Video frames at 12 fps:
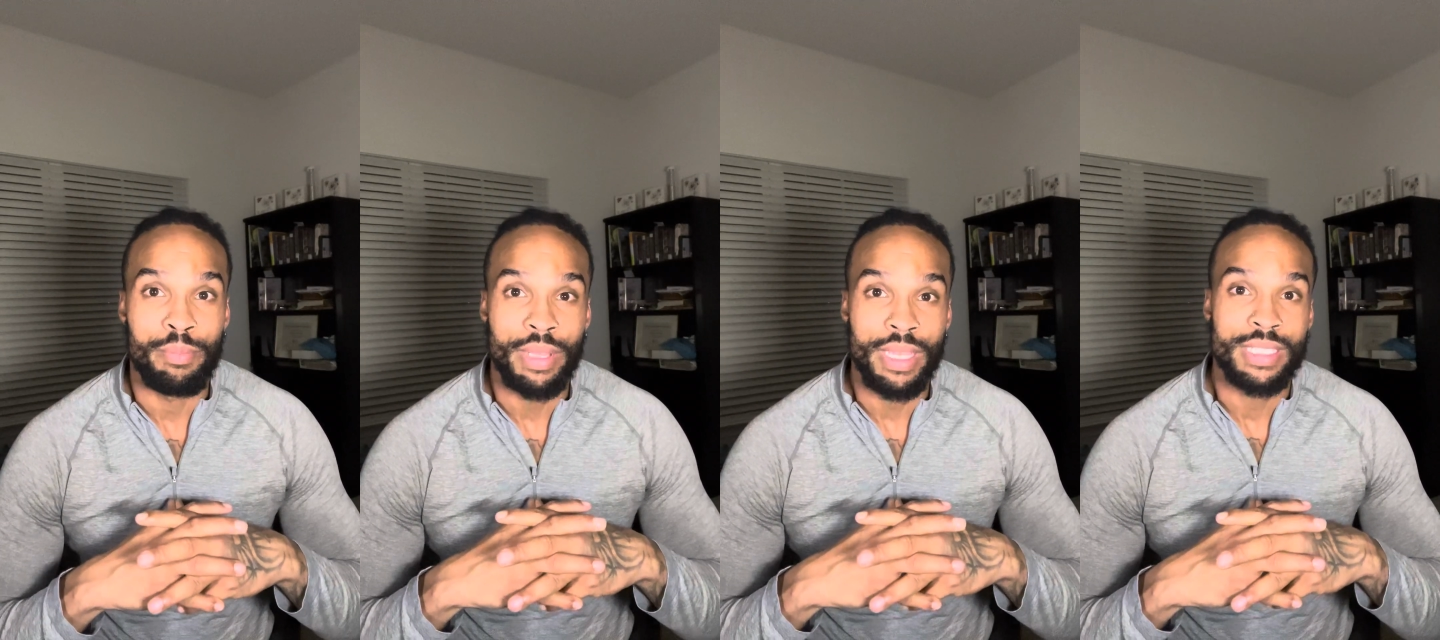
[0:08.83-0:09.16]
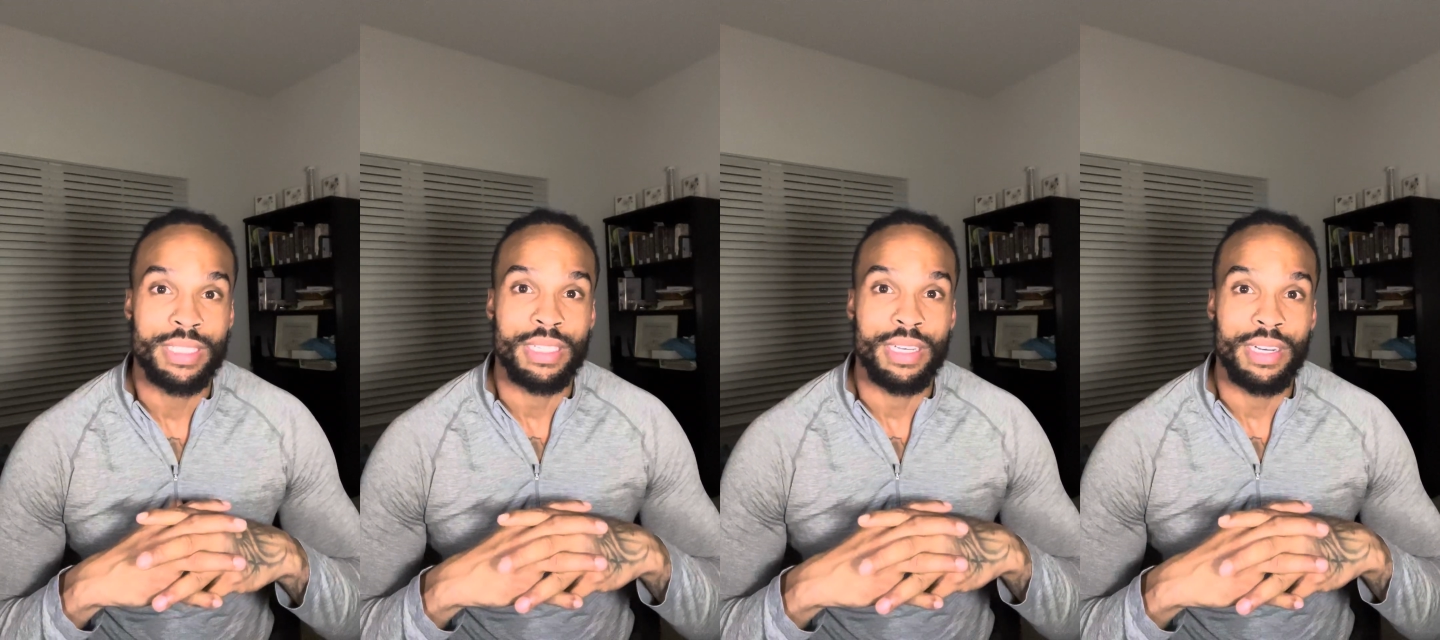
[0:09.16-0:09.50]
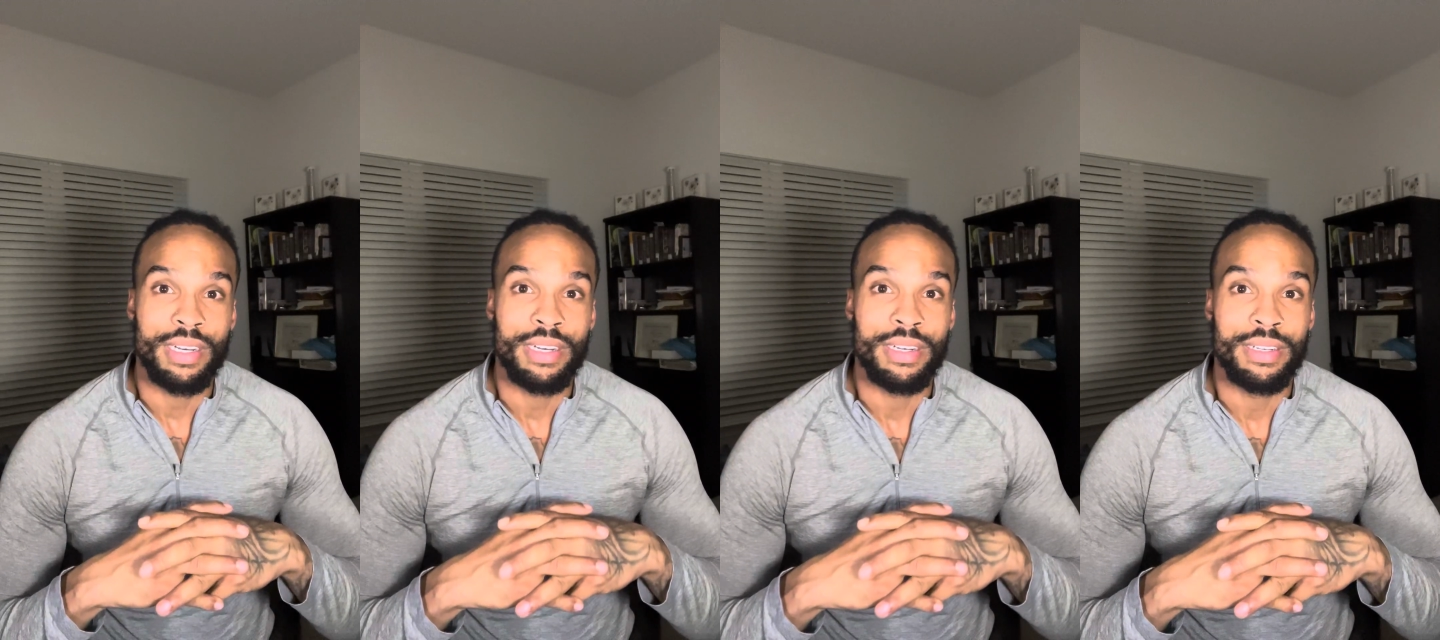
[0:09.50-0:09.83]
bit
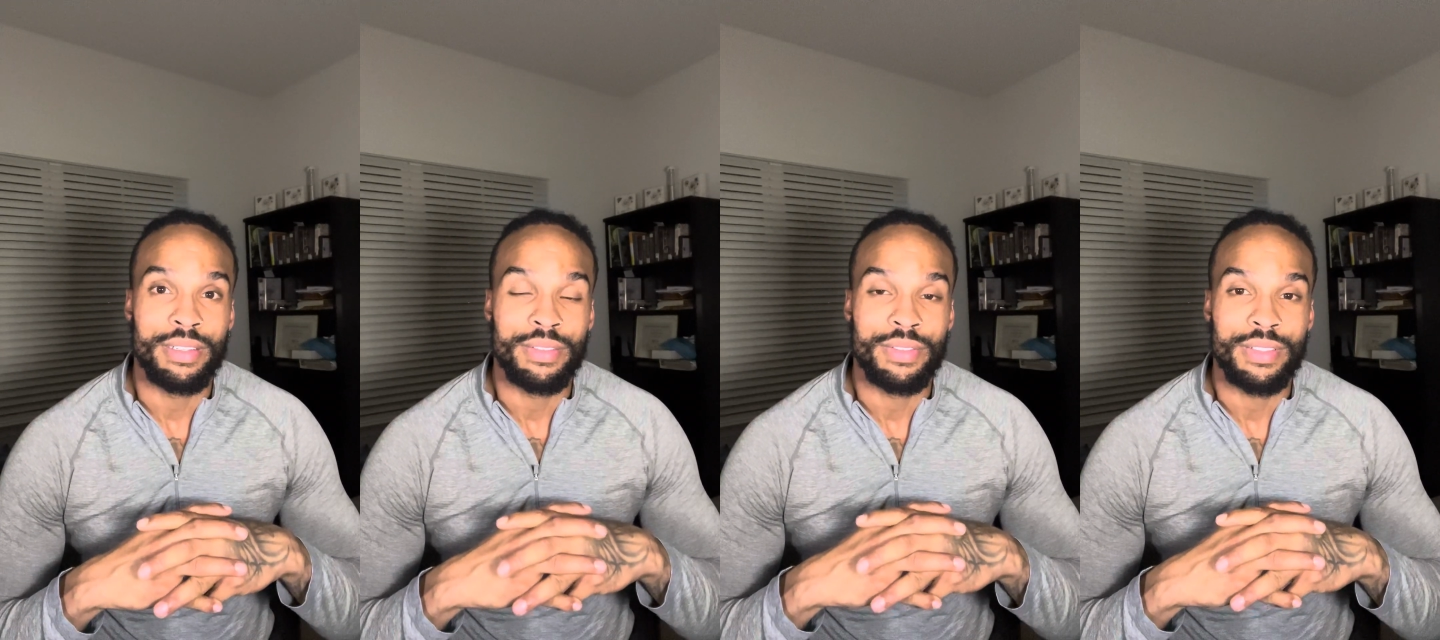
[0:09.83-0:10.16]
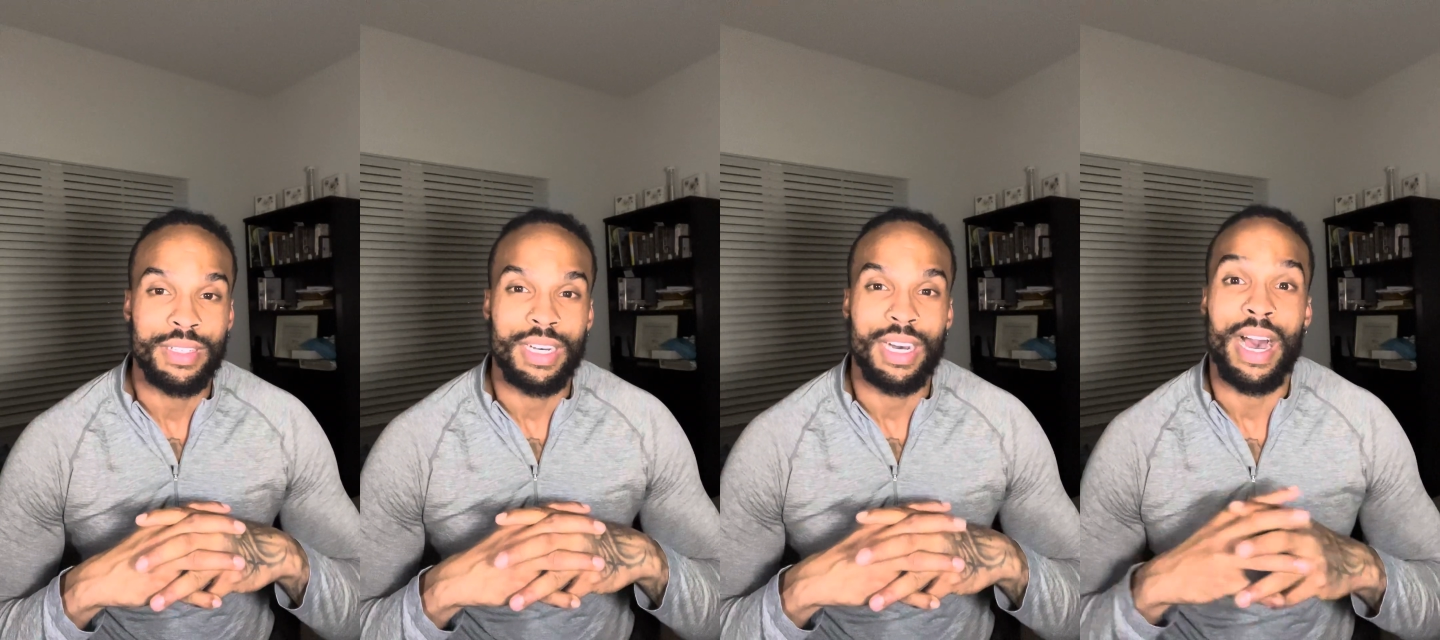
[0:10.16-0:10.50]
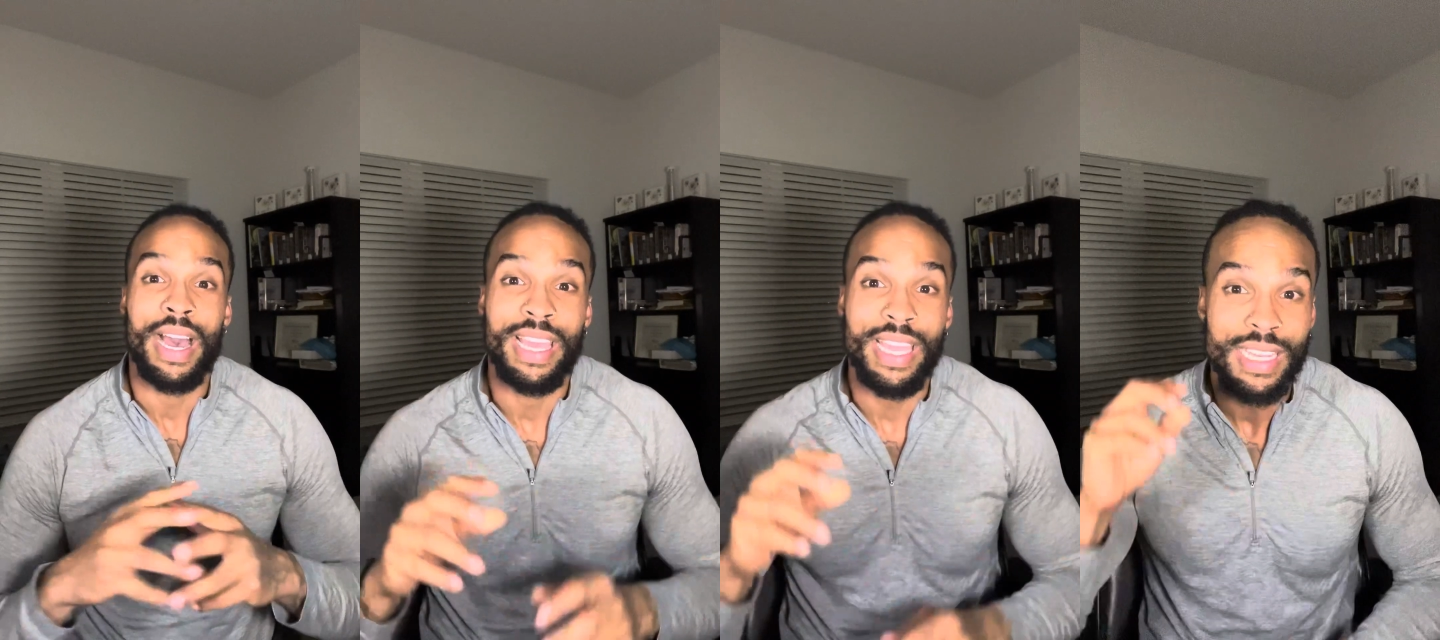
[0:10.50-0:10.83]
of a
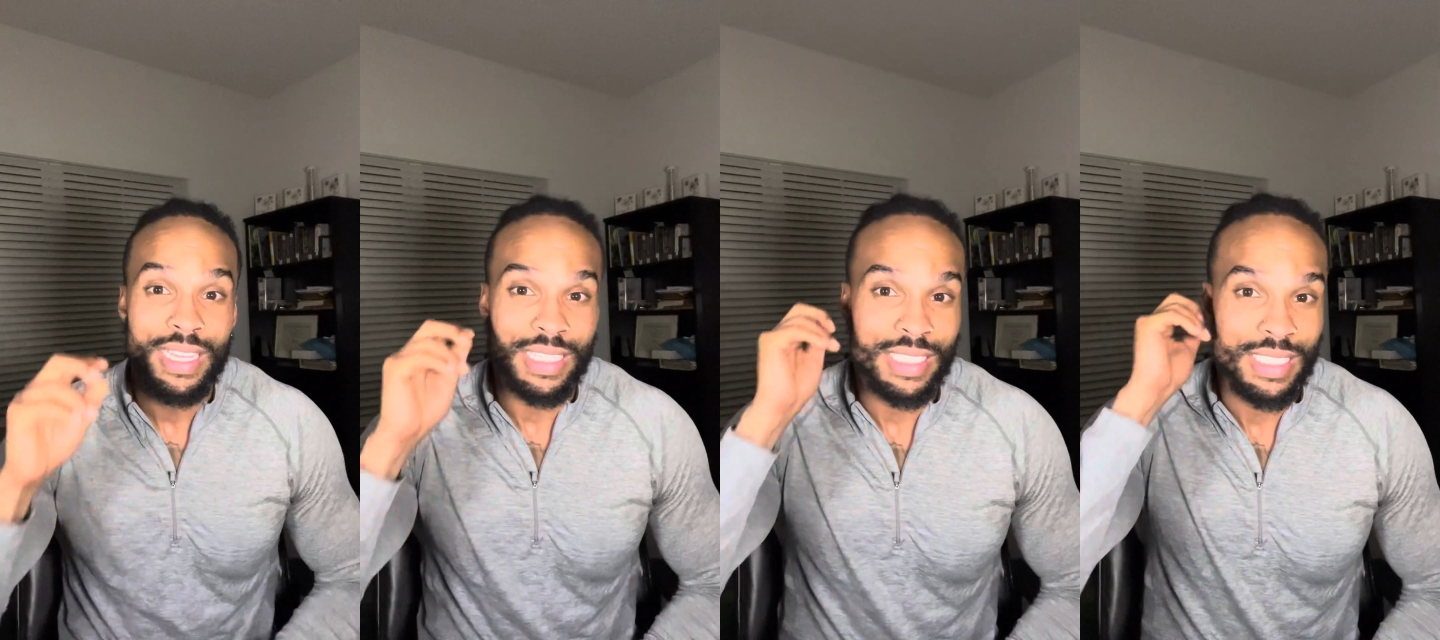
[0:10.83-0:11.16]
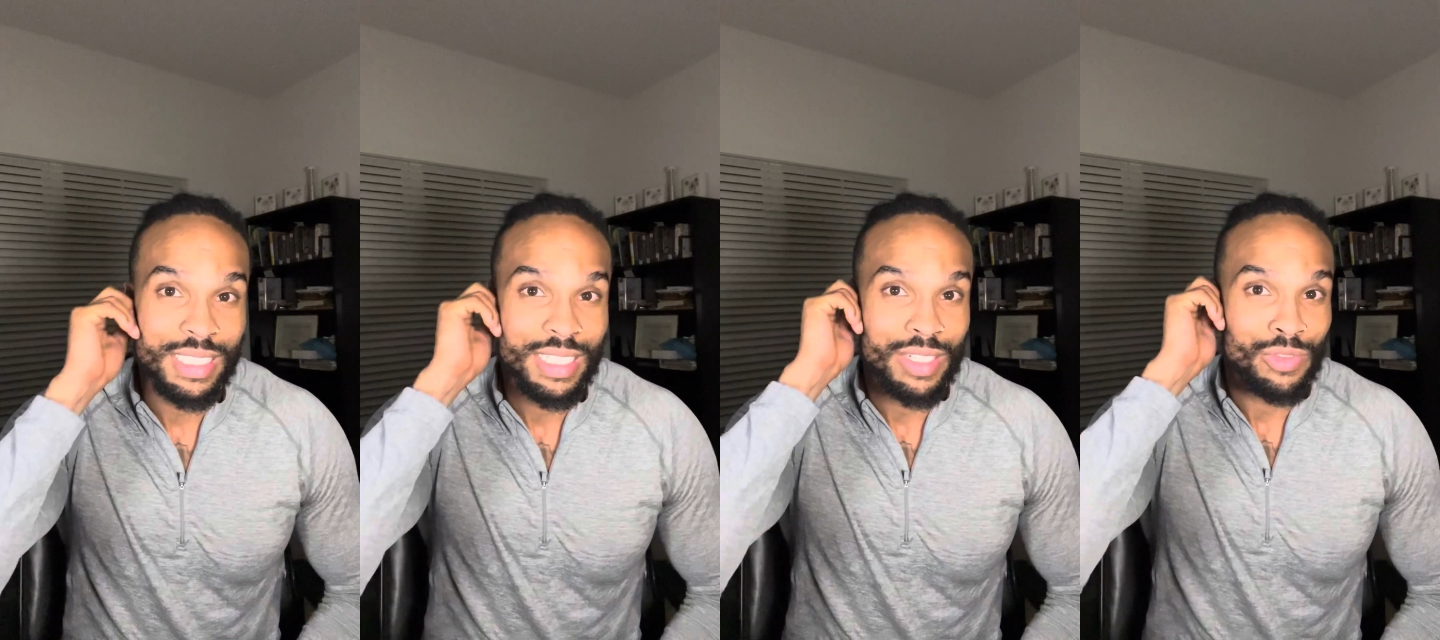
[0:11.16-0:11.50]
hiatus